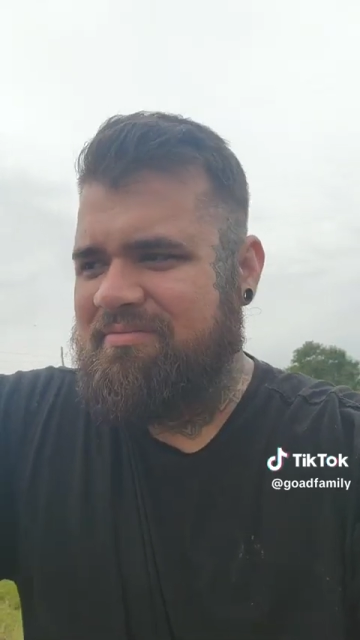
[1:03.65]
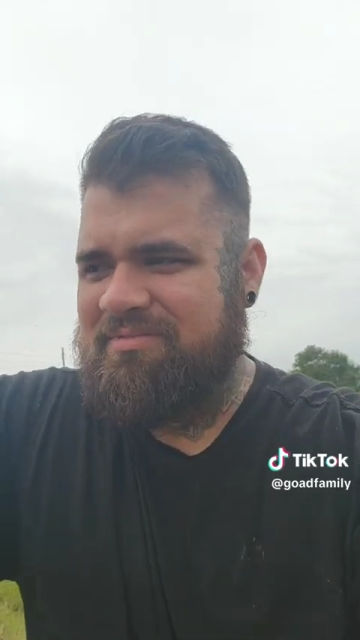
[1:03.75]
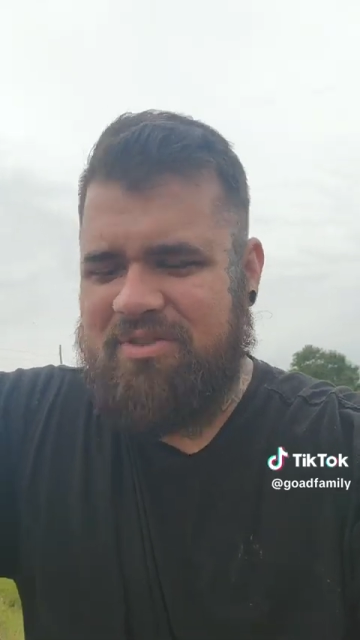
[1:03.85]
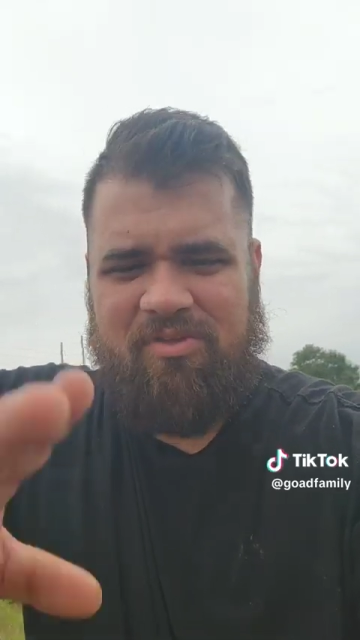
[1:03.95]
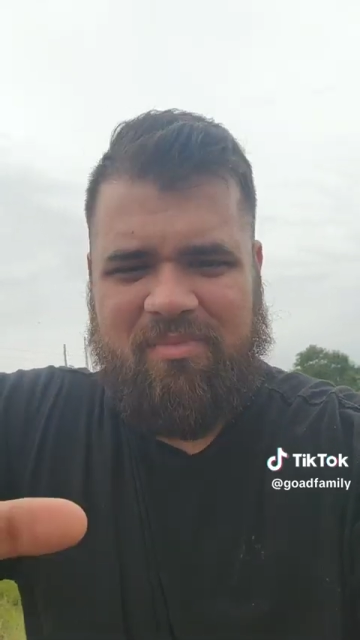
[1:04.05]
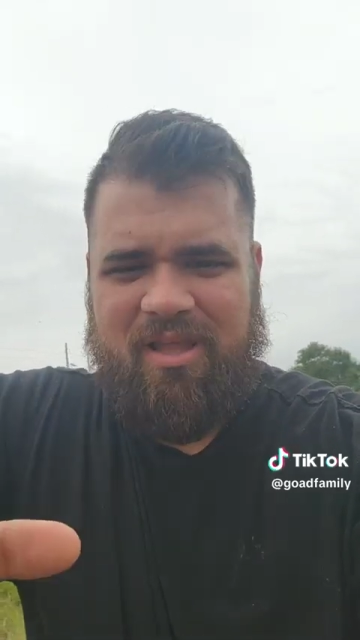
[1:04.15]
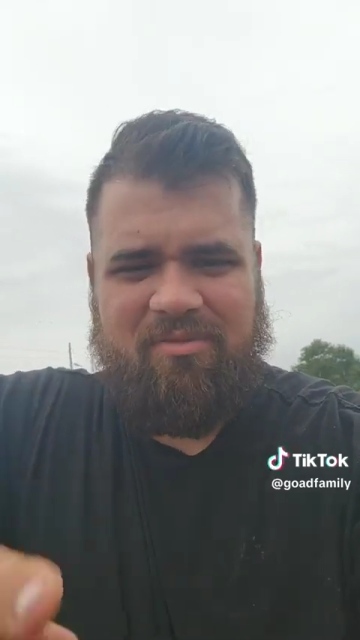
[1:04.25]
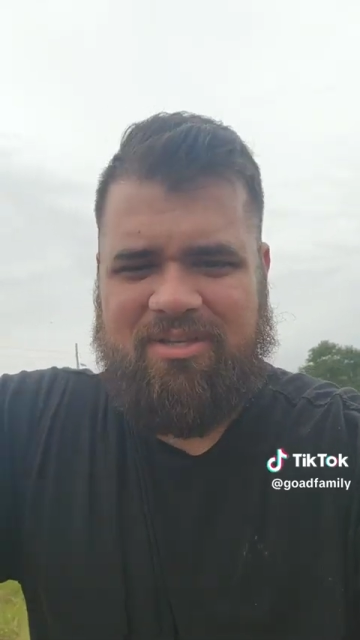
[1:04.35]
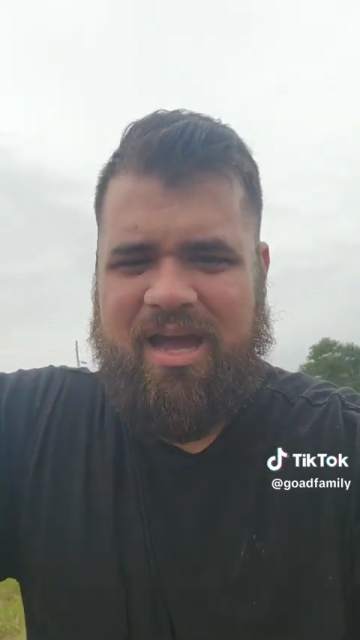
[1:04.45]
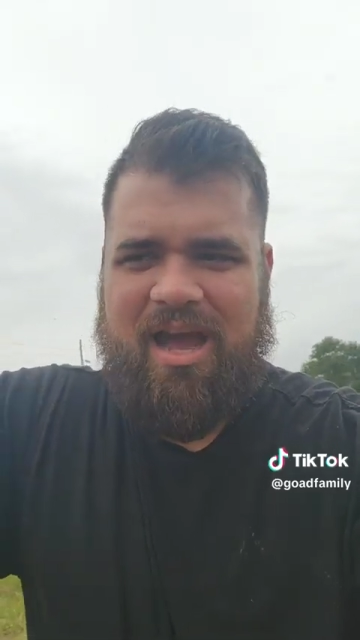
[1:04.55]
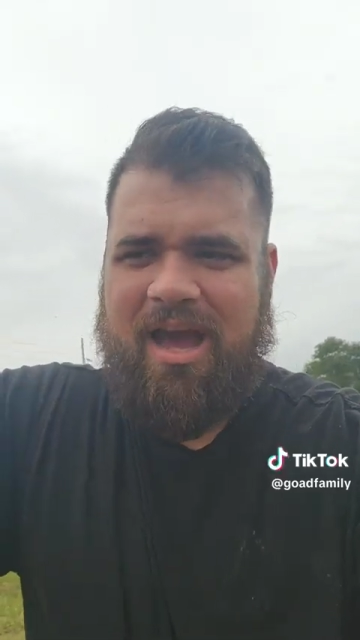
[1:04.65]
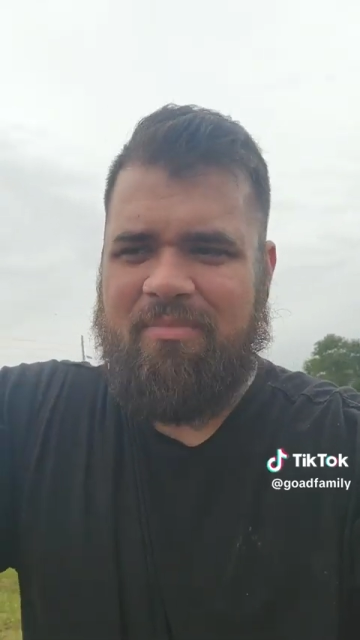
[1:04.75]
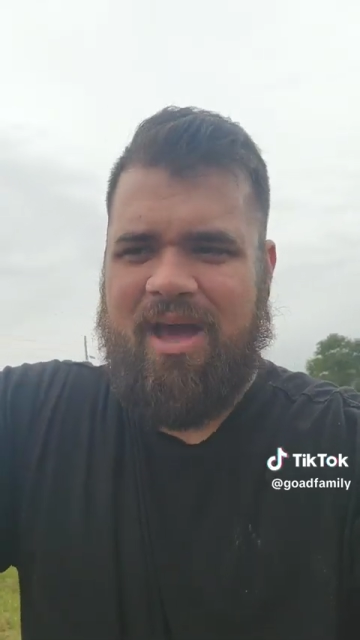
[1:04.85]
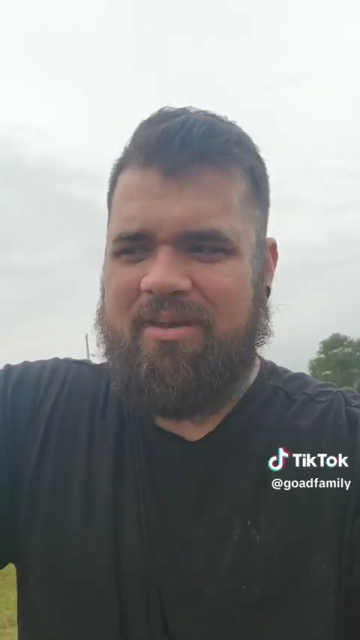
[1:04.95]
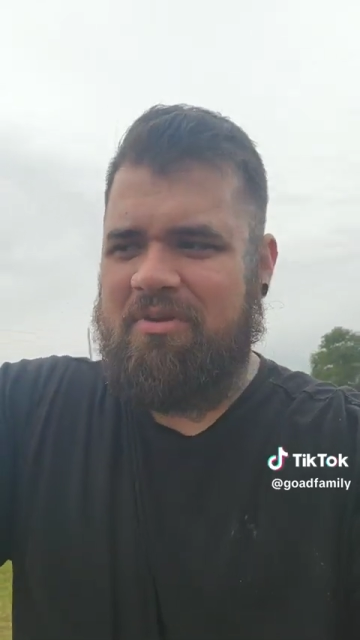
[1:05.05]
Excuse my language. I'm
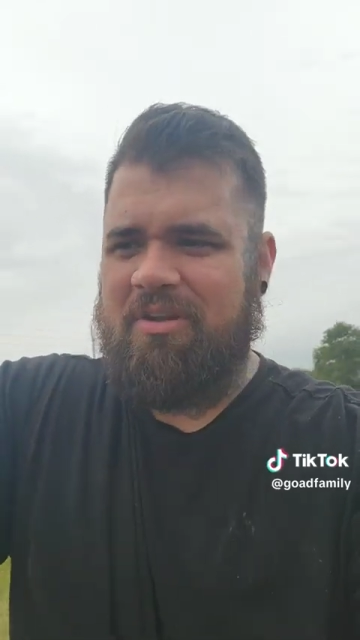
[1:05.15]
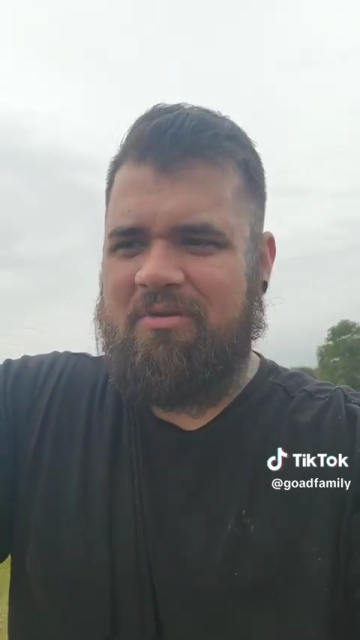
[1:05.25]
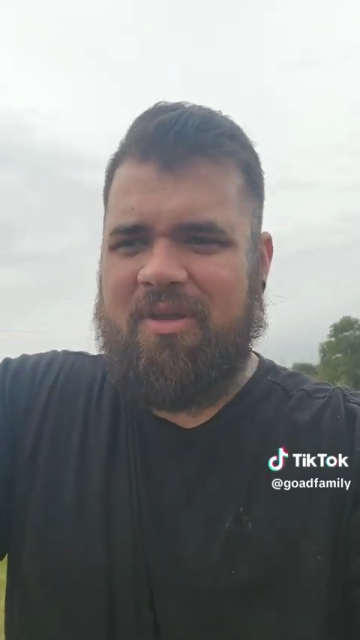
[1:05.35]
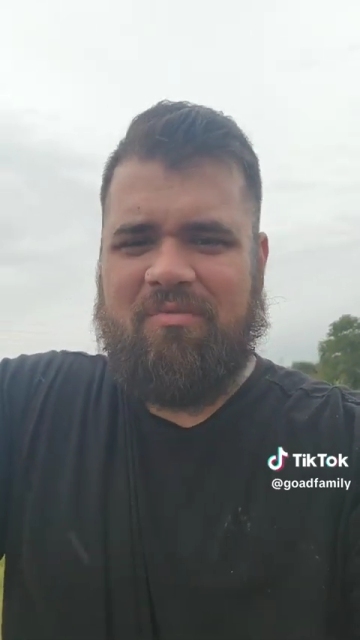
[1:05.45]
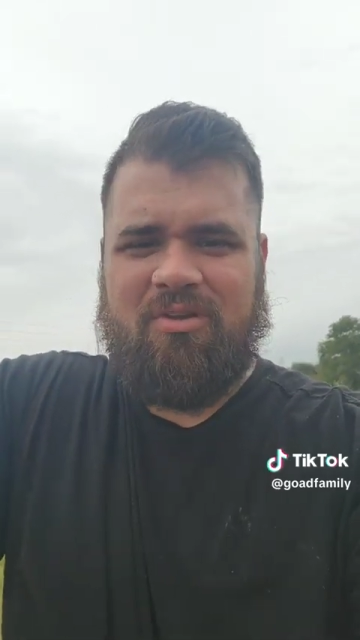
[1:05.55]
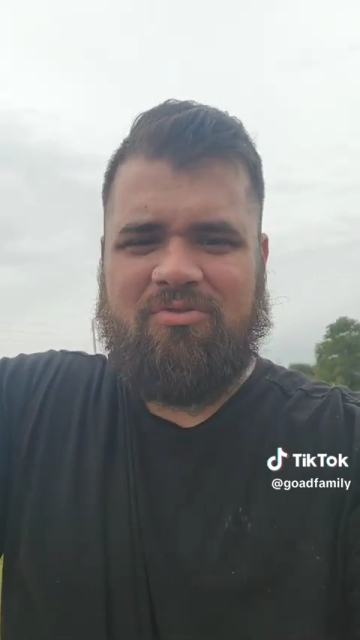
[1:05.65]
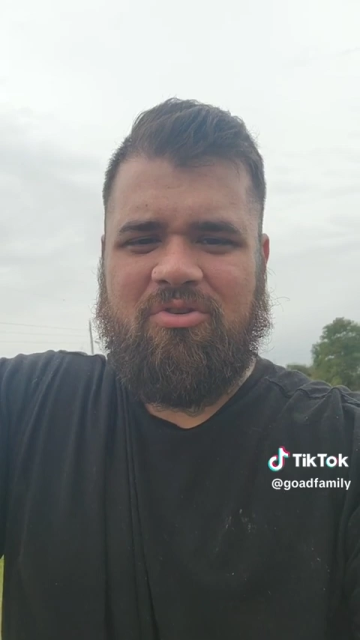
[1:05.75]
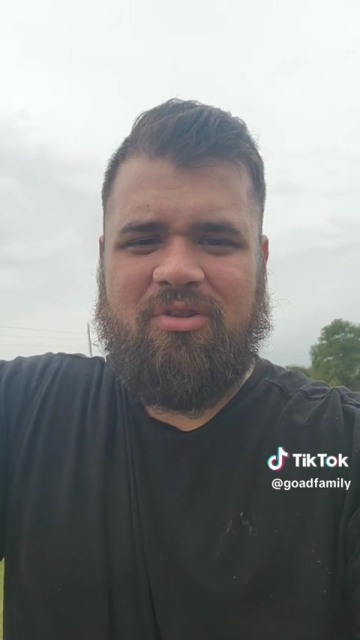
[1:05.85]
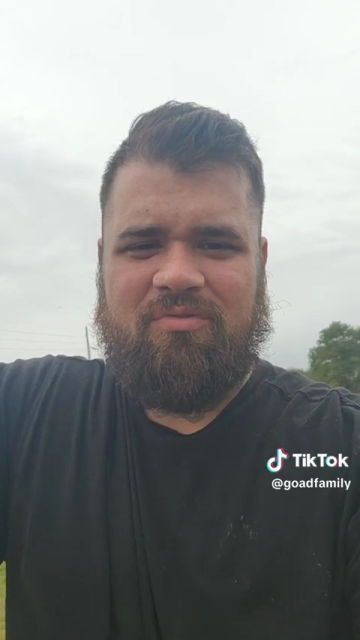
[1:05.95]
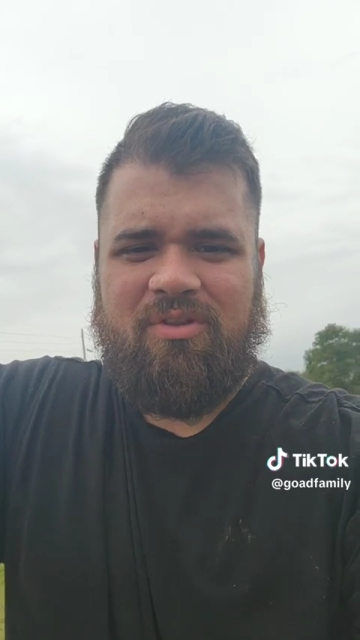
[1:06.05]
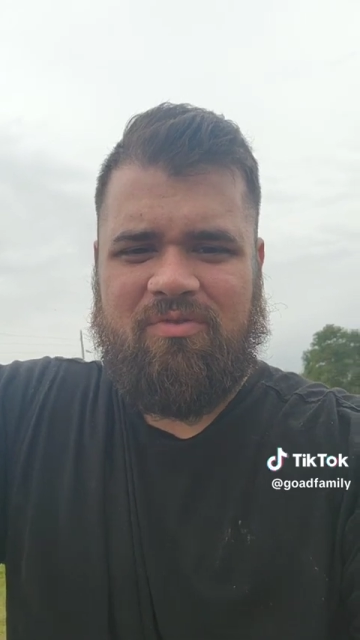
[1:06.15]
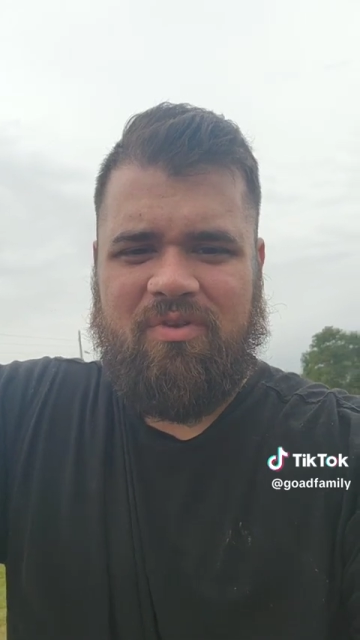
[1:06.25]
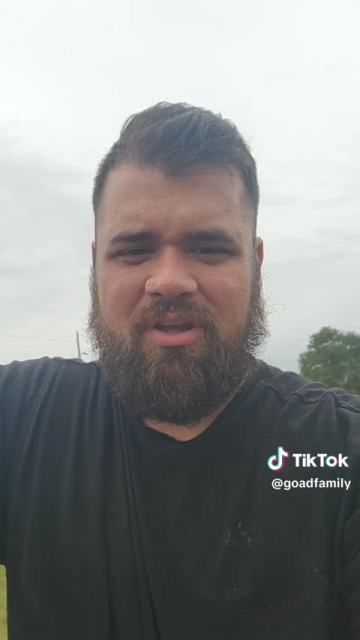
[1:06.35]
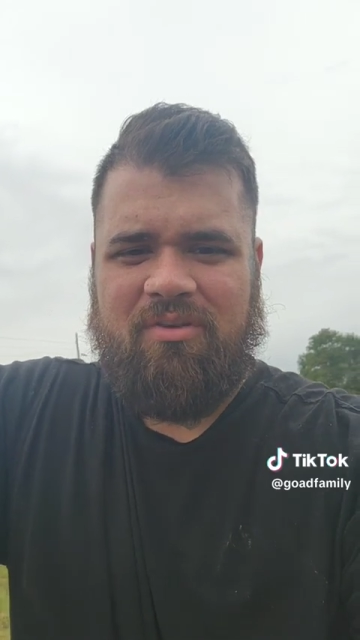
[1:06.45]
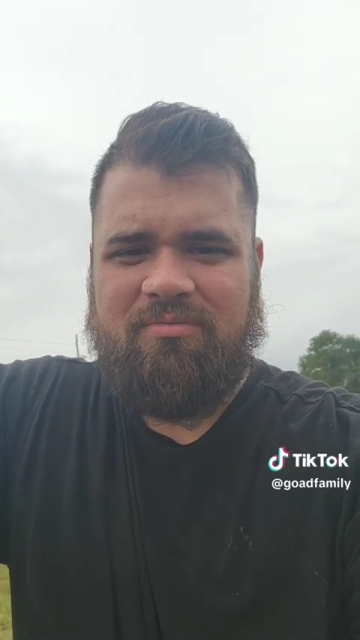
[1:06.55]
not really going to be able to control it for this video.